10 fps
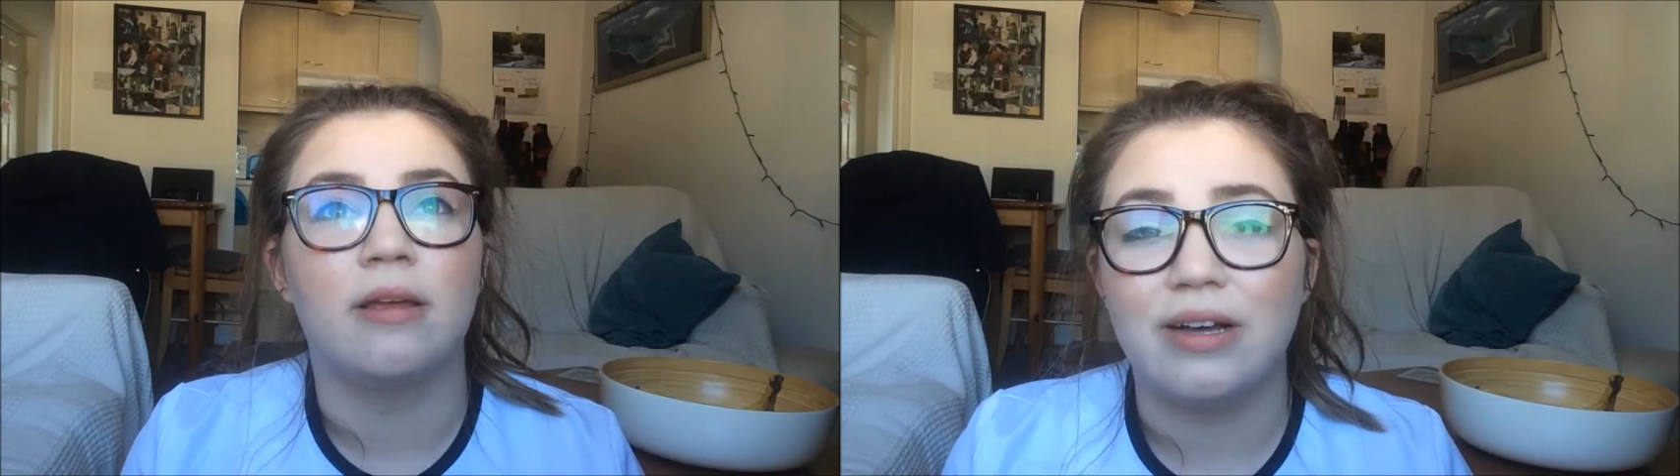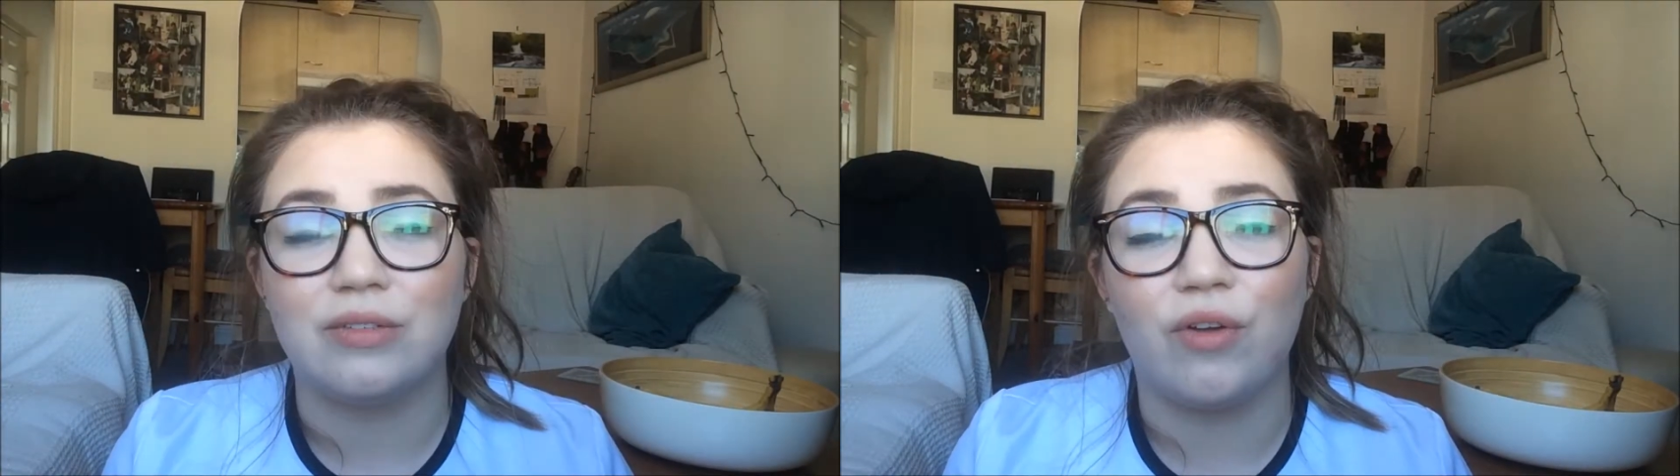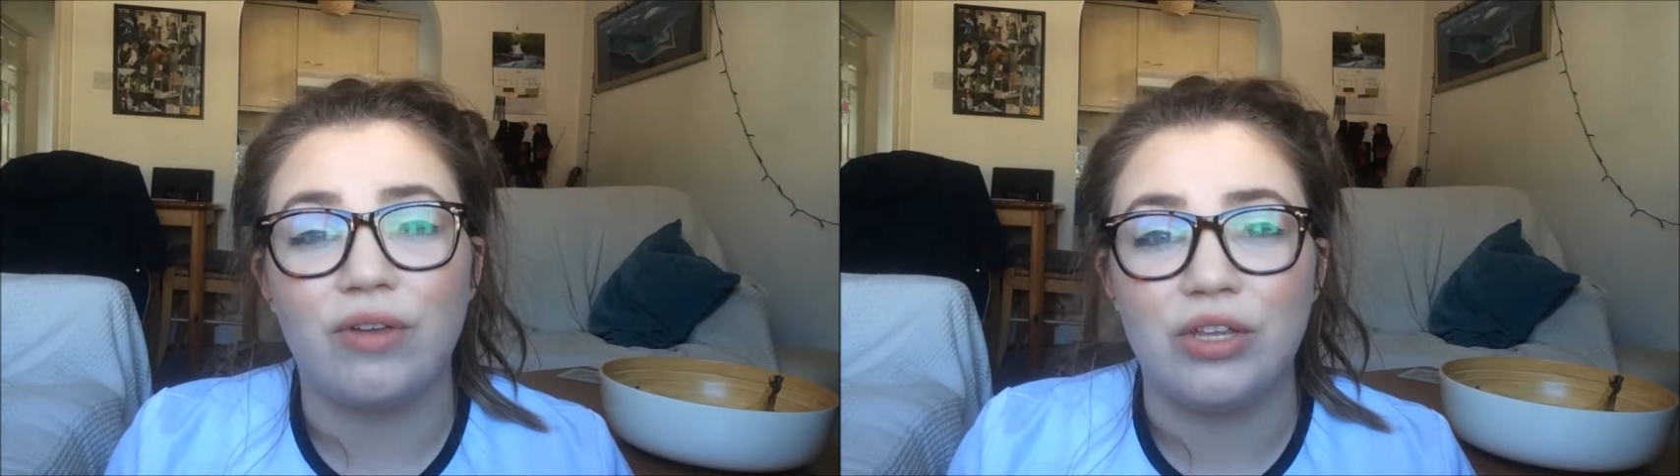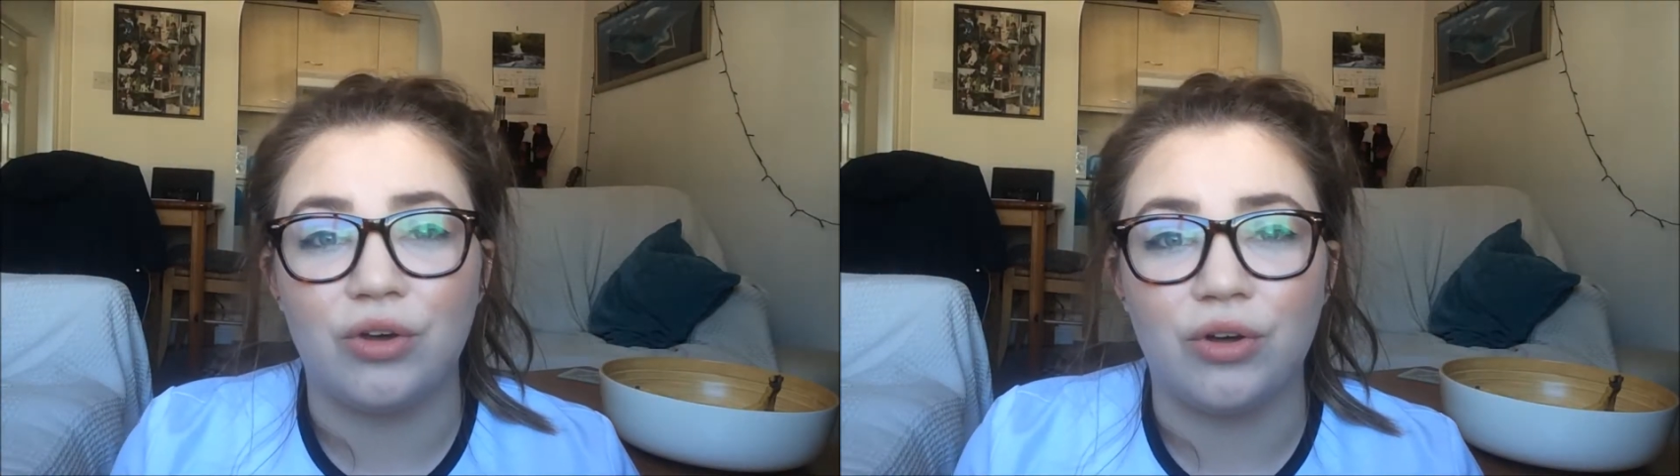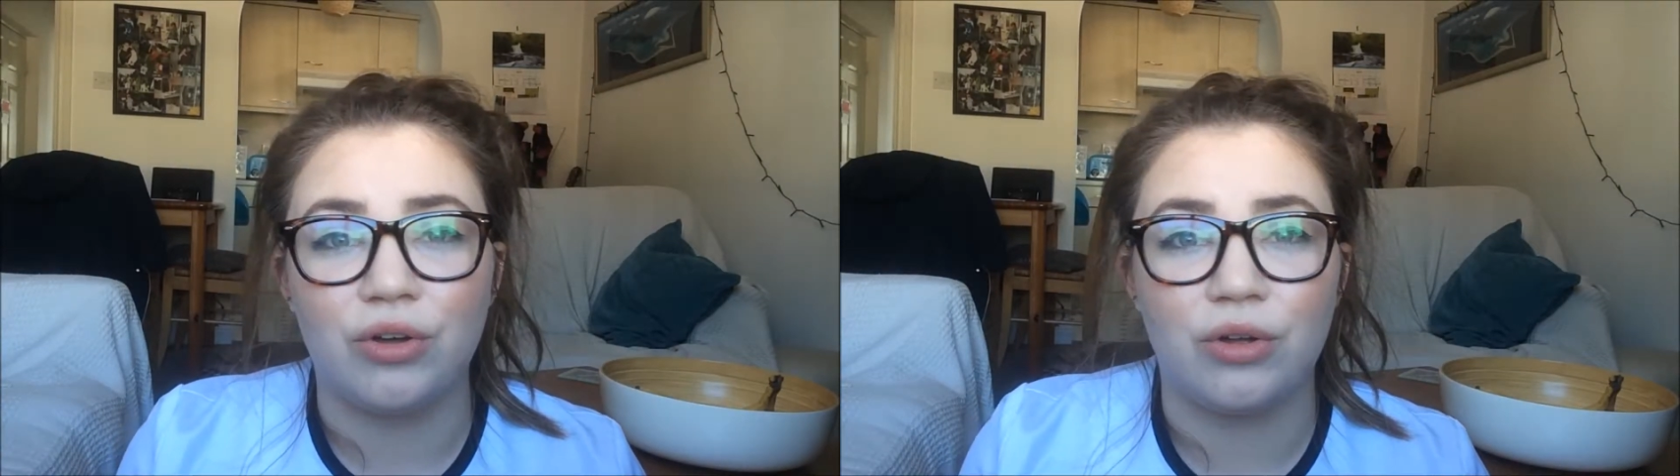I was very
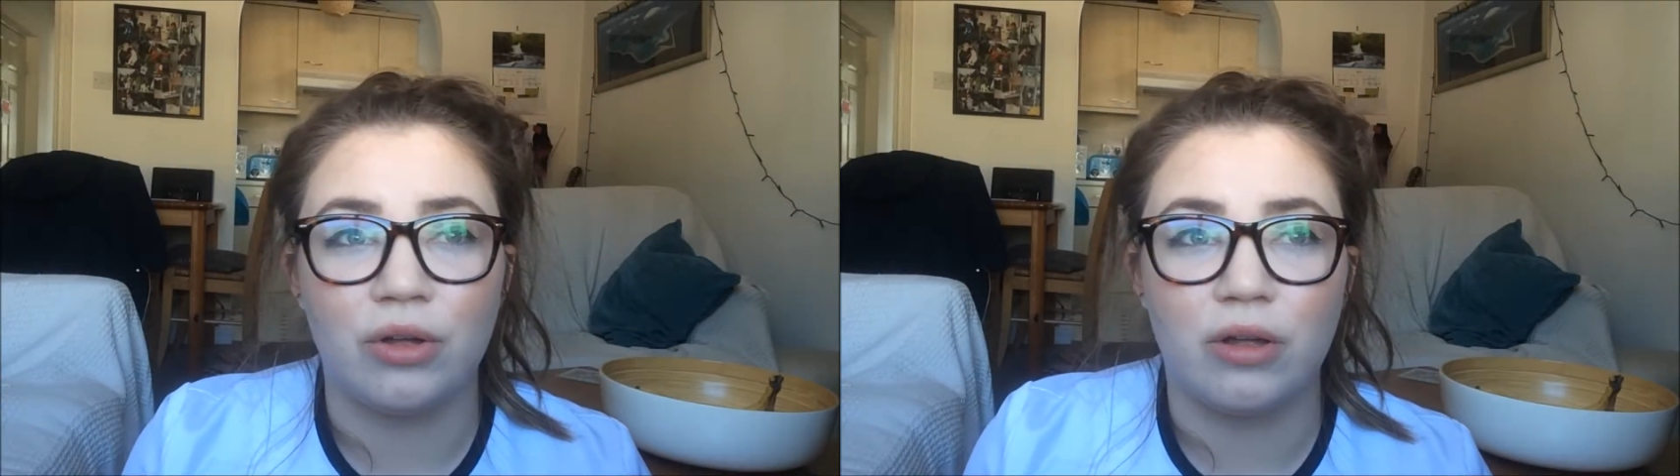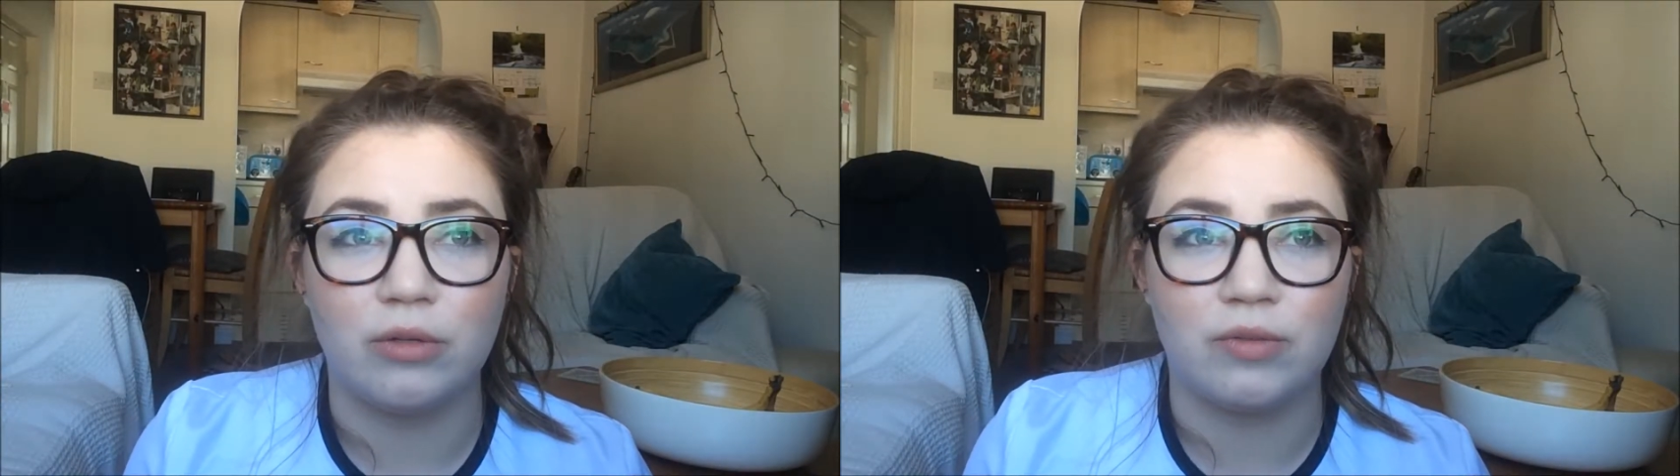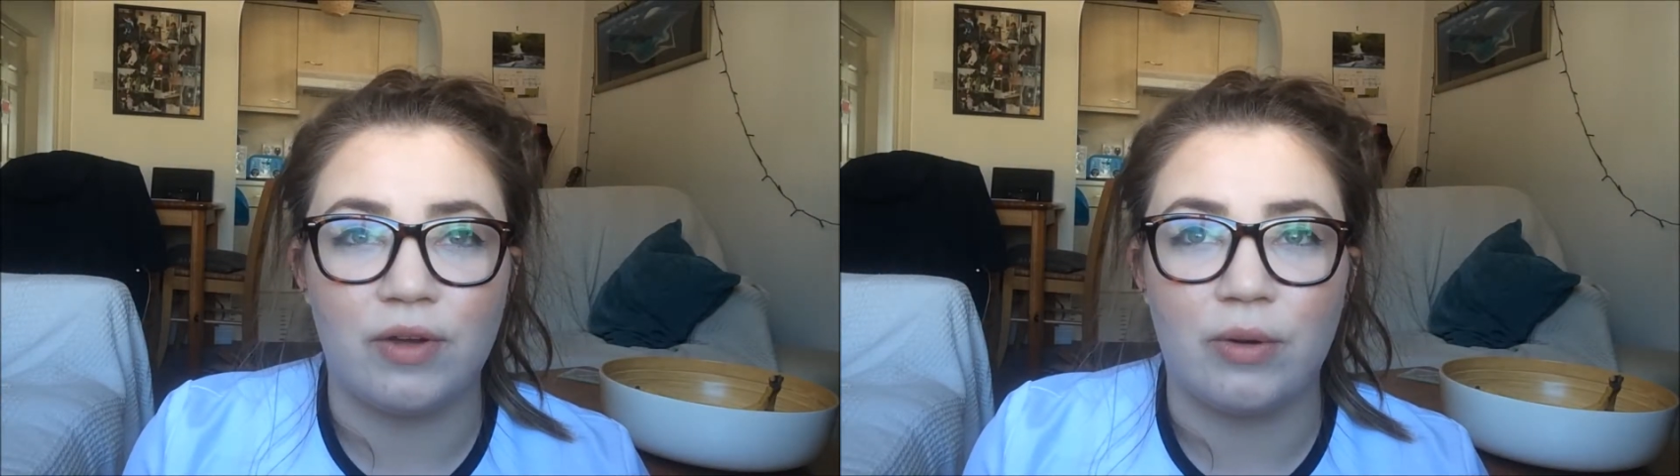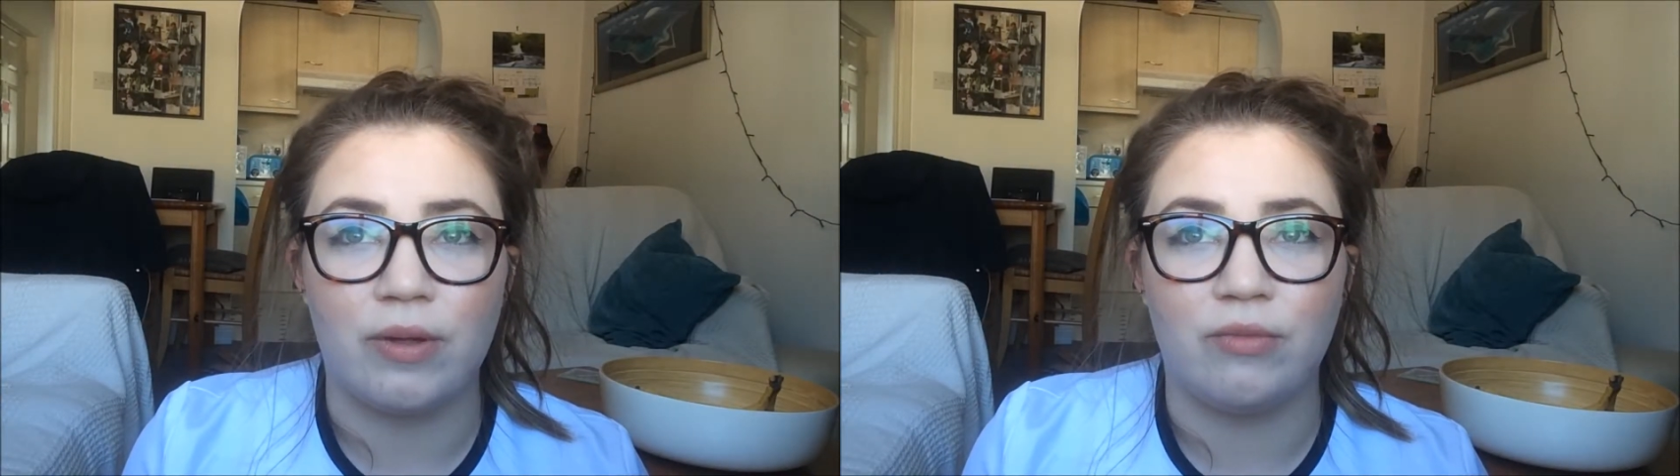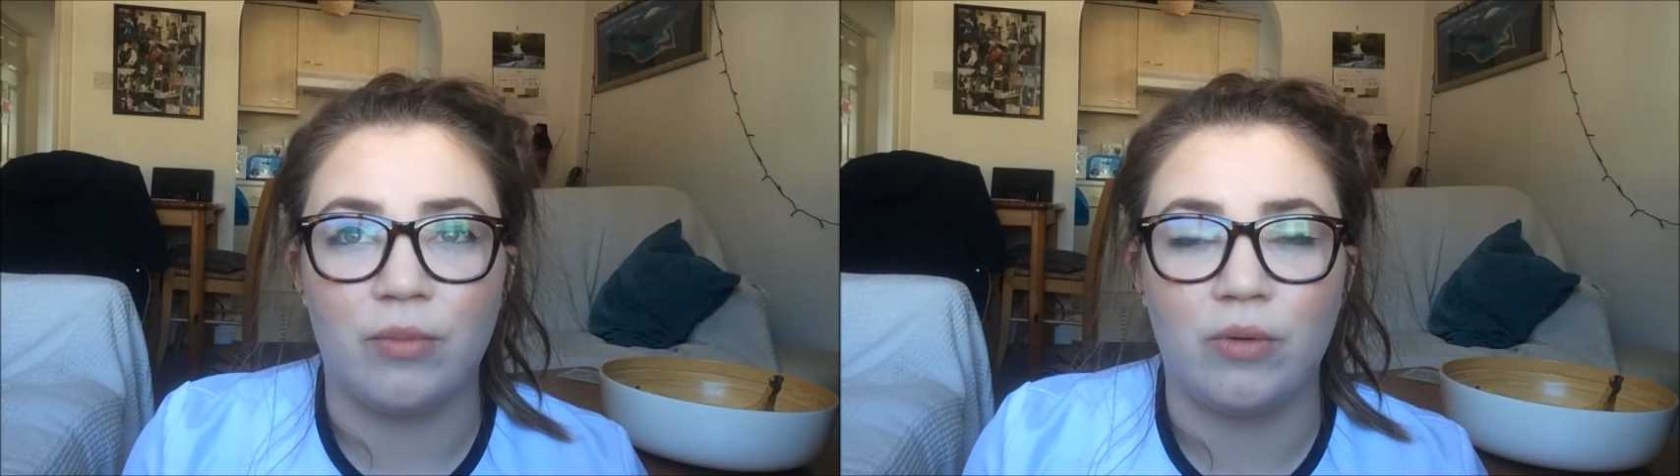young, I was far away
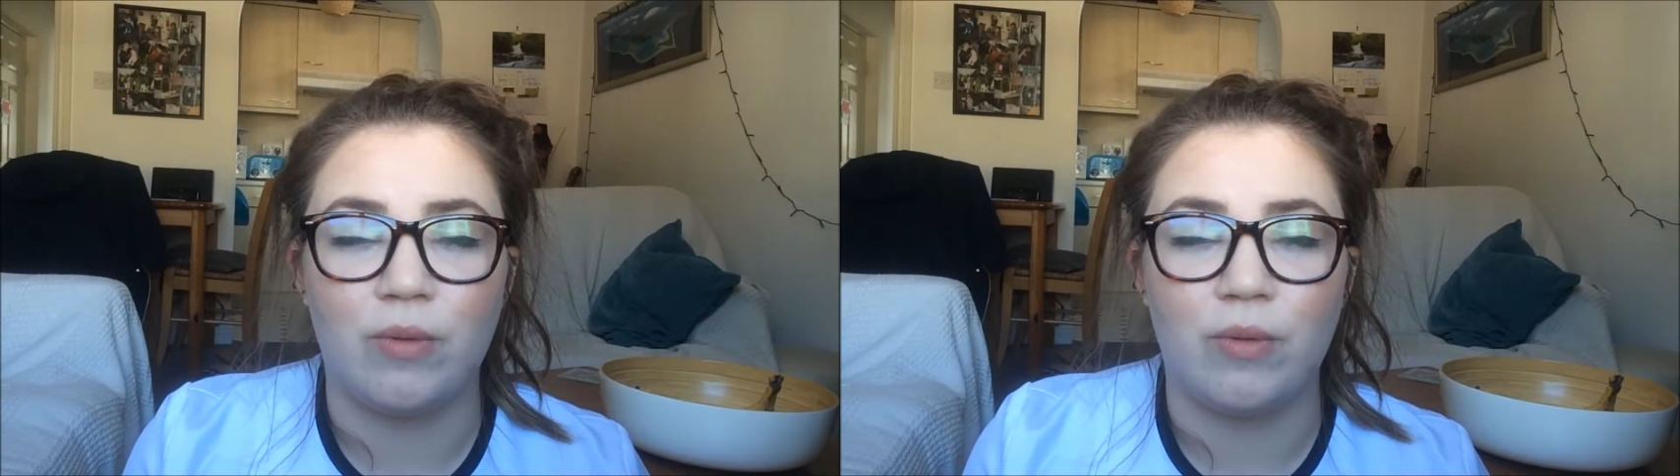from,